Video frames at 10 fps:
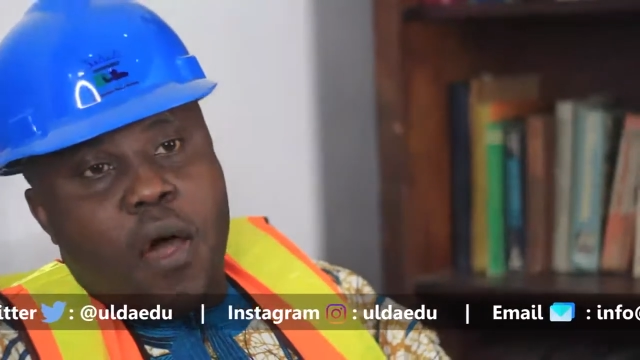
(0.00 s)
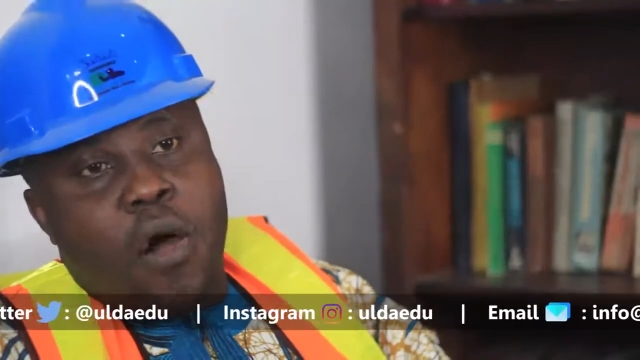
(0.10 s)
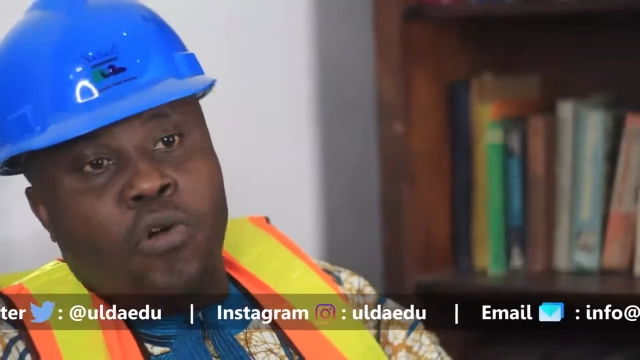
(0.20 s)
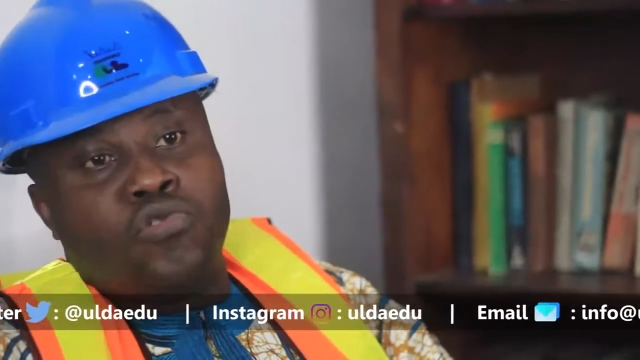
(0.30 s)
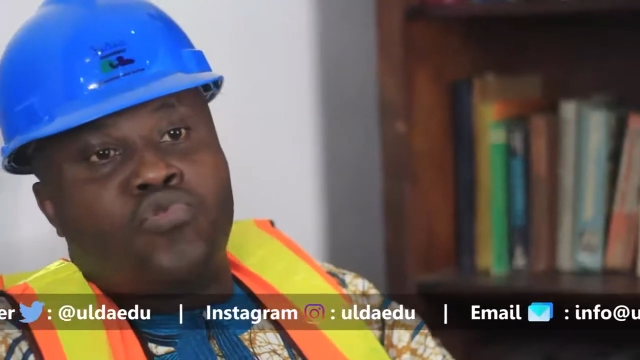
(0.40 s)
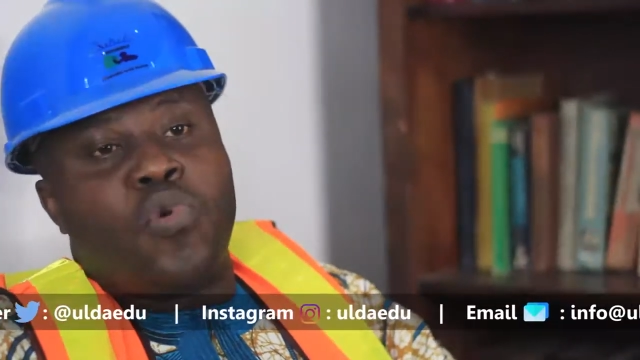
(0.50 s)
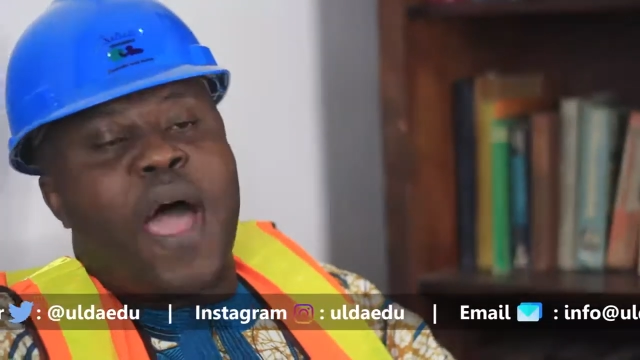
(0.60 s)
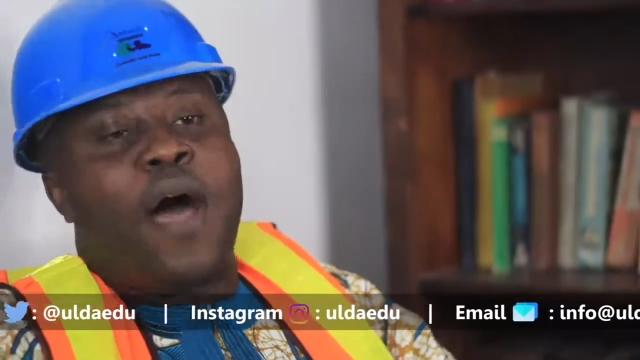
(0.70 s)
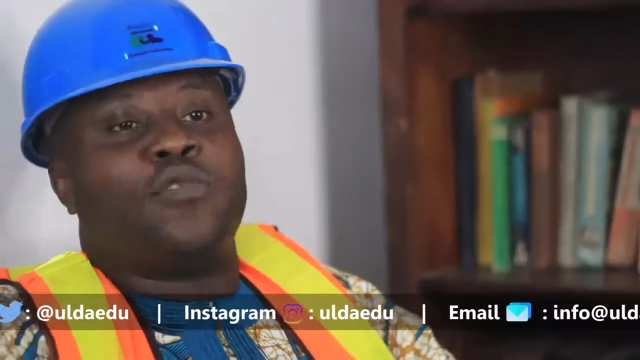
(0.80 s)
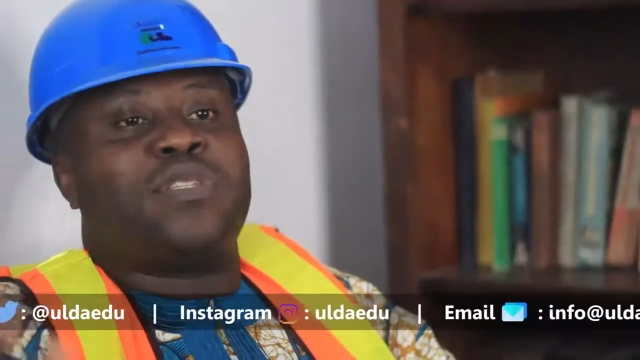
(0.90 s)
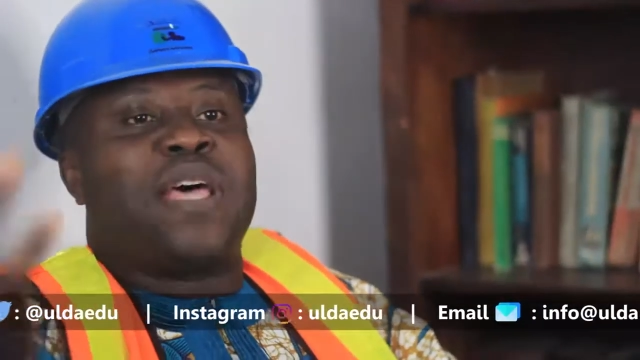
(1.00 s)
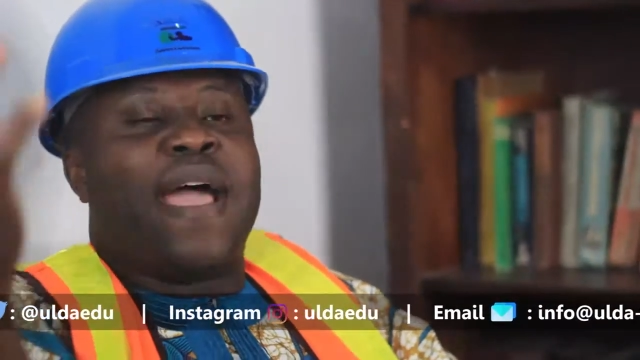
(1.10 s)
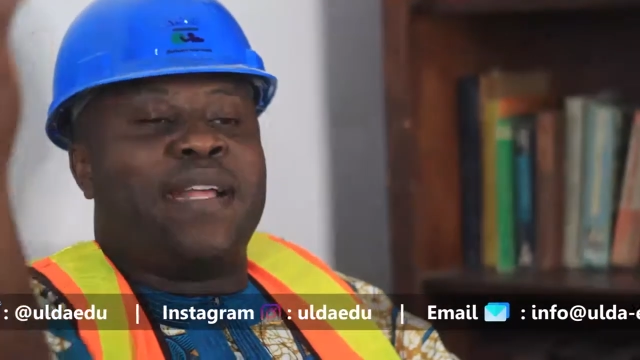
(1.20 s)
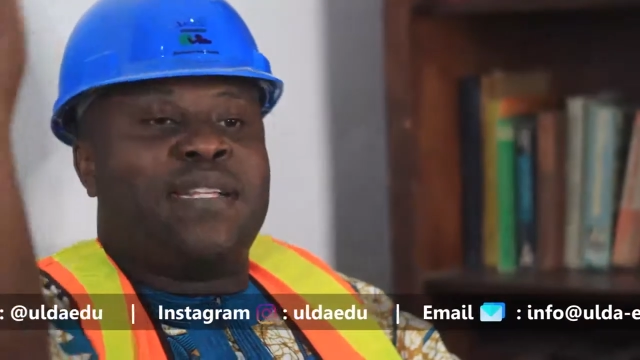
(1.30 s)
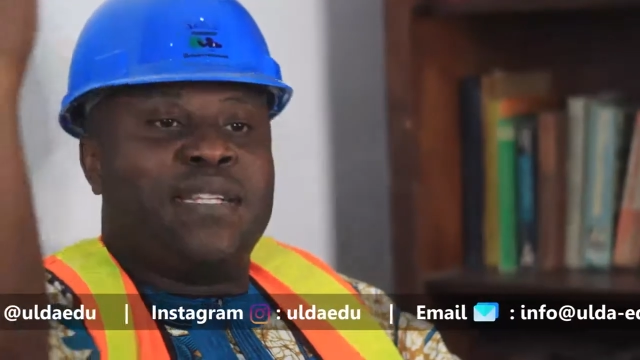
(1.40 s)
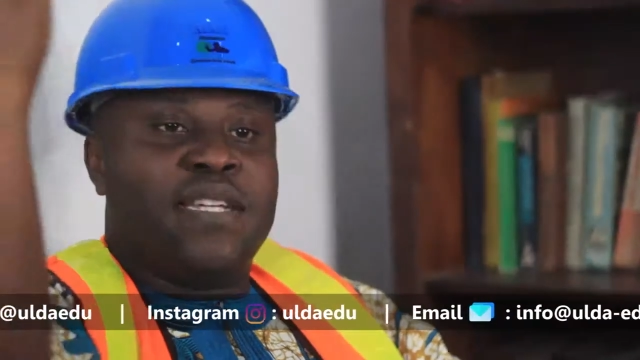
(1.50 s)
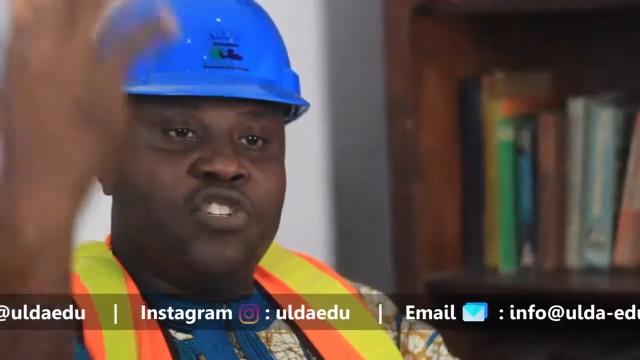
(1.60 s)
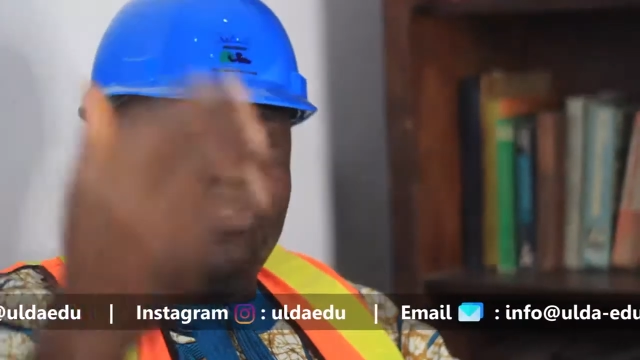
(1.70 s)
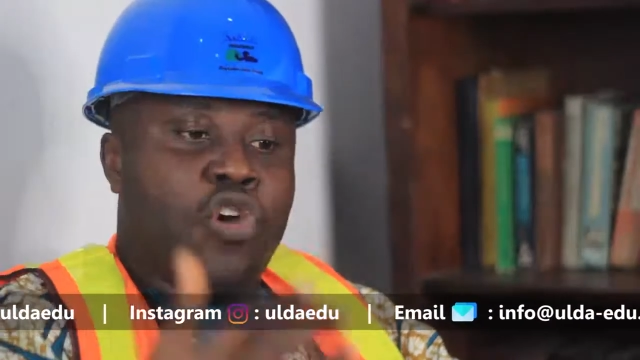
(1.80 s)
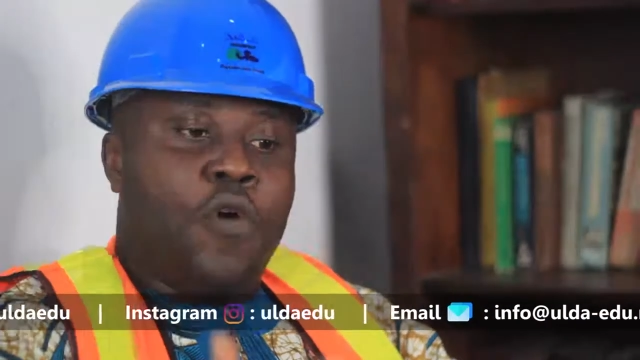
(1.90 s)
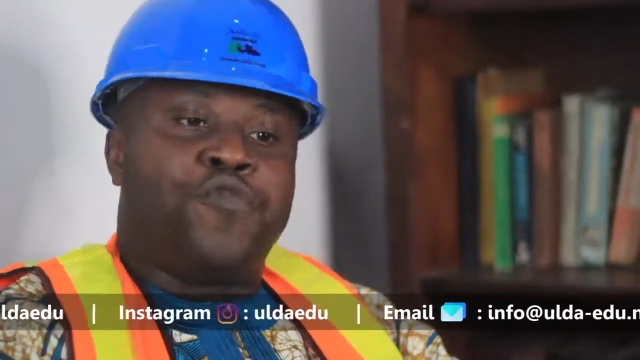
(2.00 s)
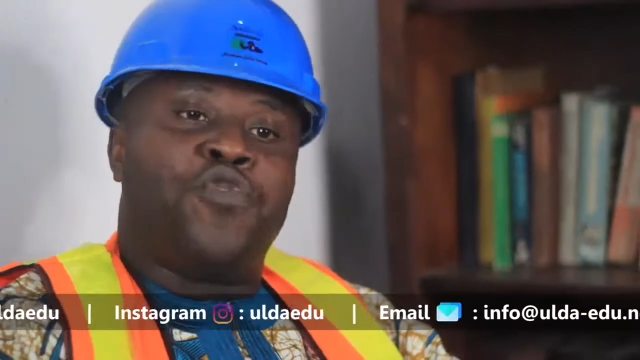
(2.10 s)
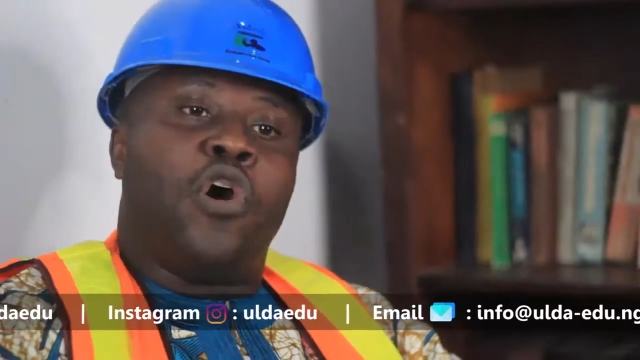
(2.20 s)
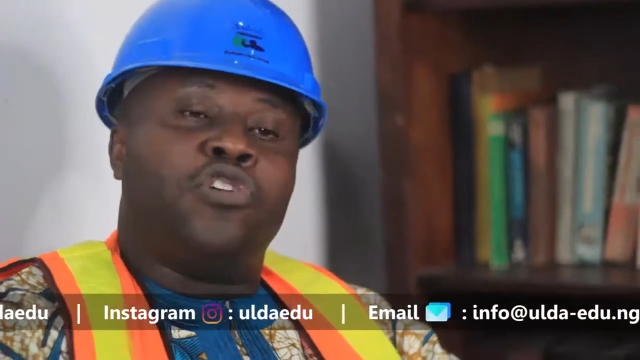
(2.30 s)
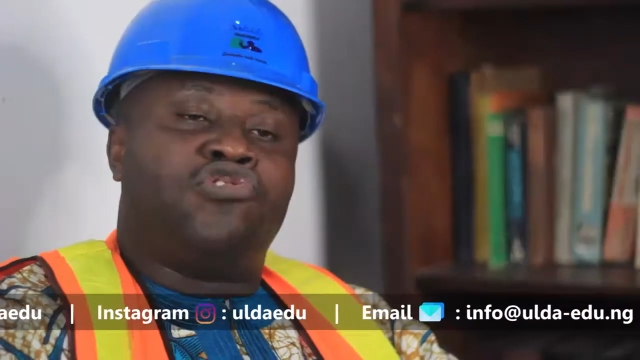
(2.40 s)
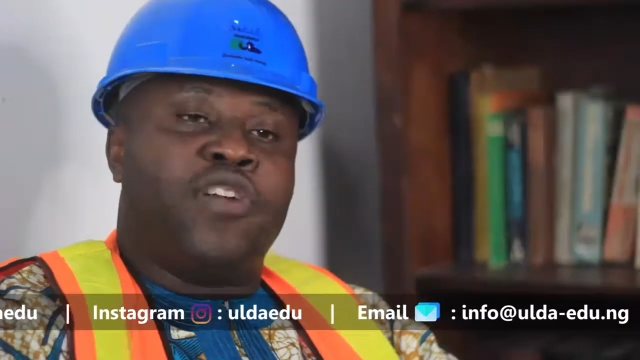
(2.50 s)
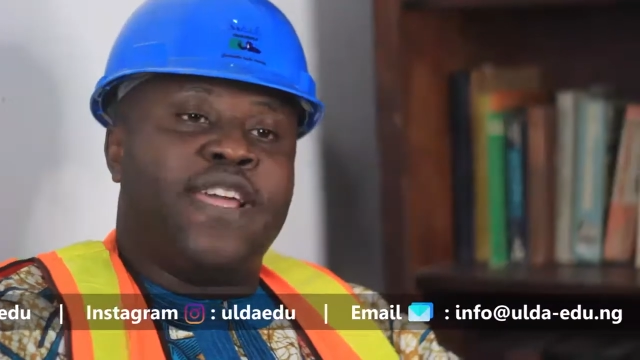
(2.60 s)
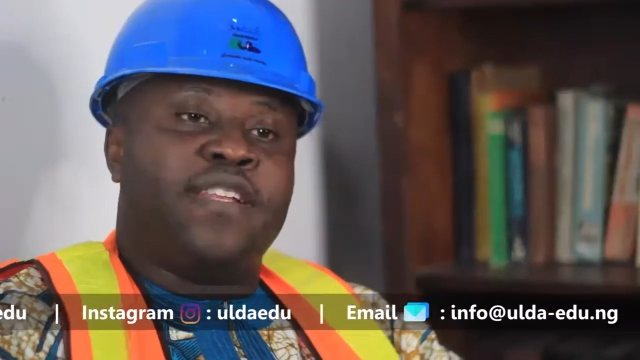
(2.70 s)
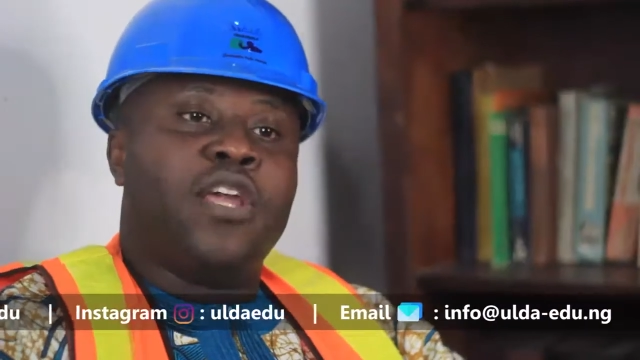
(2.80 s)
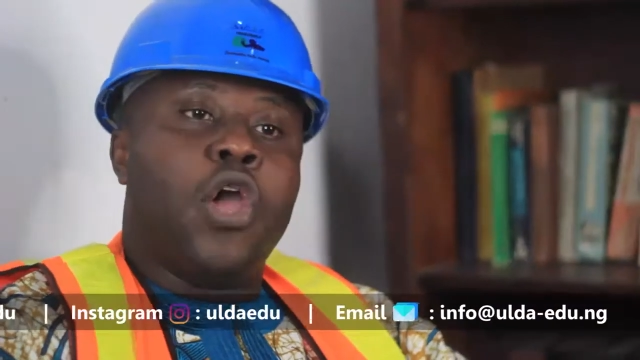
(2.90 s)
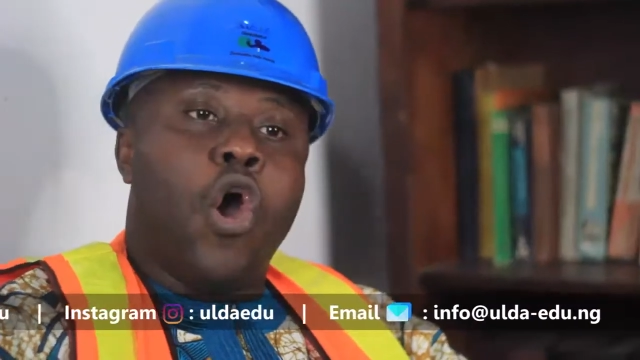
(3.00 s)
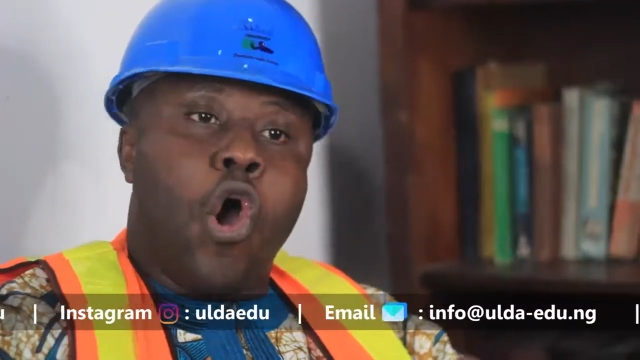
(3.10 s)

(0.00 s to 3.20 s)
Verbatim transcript: onto outside your floor drain